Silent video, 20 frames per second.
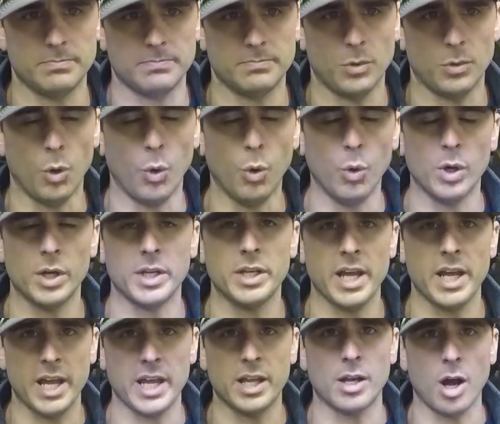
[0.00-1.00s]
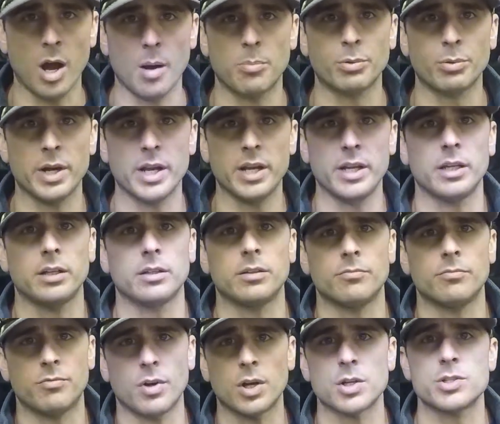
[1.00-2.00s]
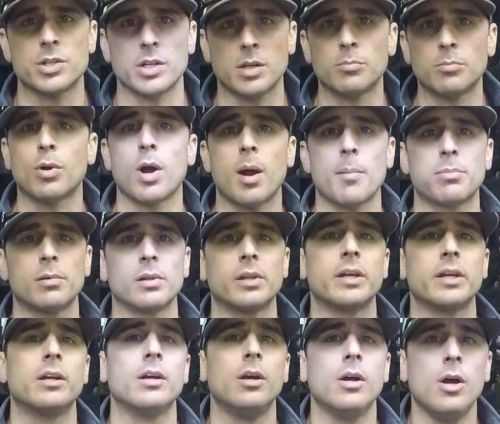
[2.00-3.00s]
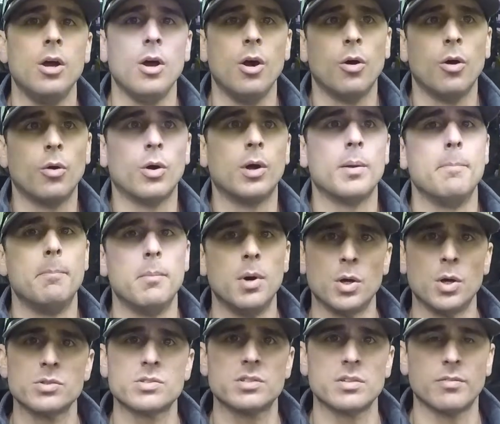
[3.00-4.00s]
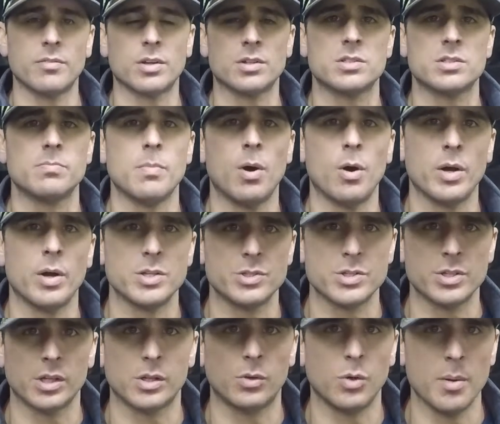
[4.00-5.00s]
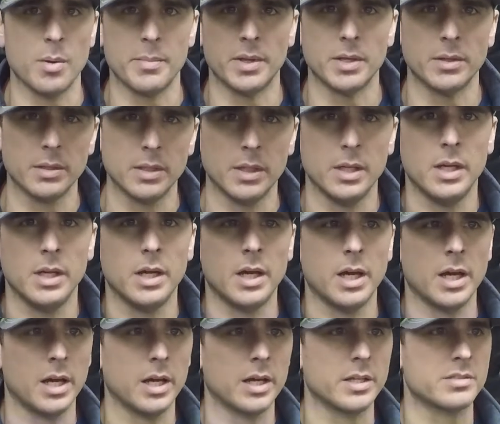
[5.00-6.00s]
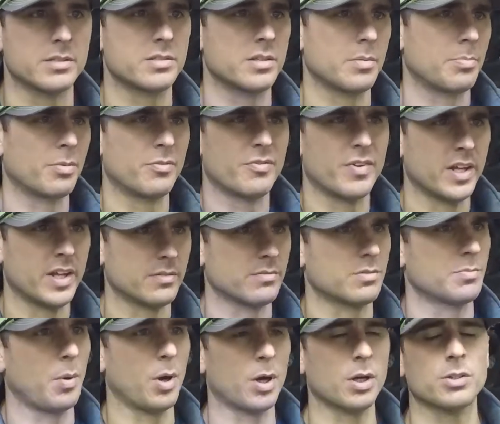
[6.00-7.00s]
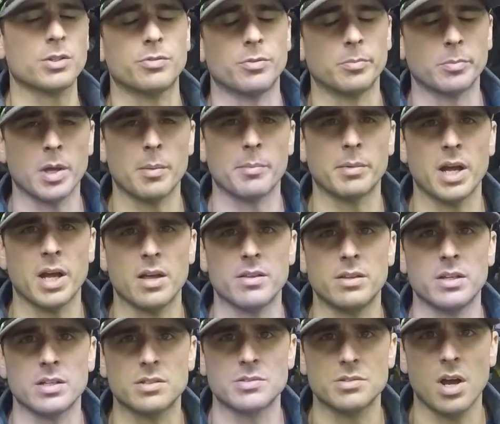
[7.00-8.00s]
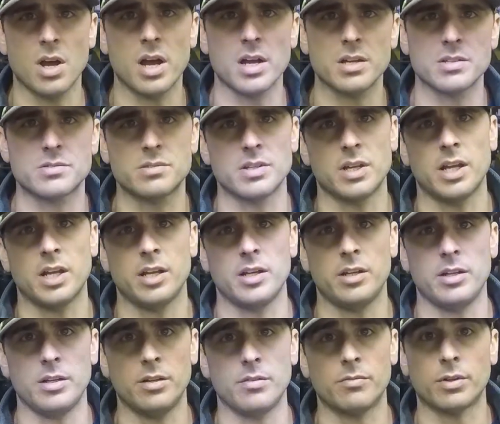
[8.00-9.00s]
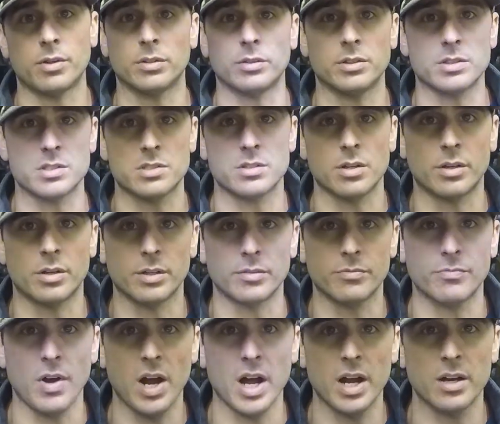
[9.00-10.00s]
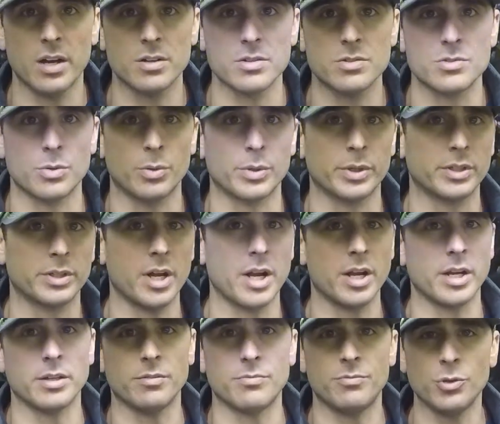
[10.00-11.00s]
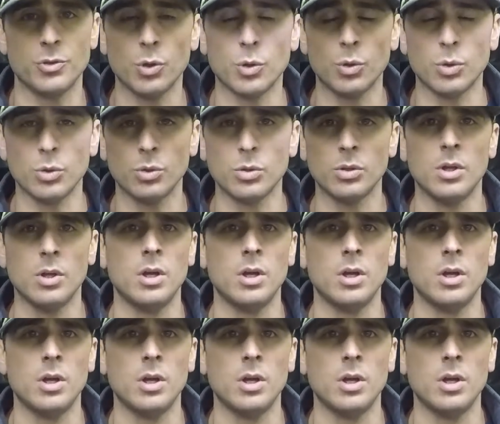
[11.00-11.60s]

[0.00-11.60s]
on and operating and functioning properly on most of our small engine equipment. It's to prevent sparks from coming out of the exhaust and inadvertently starting fires or igniting fuel.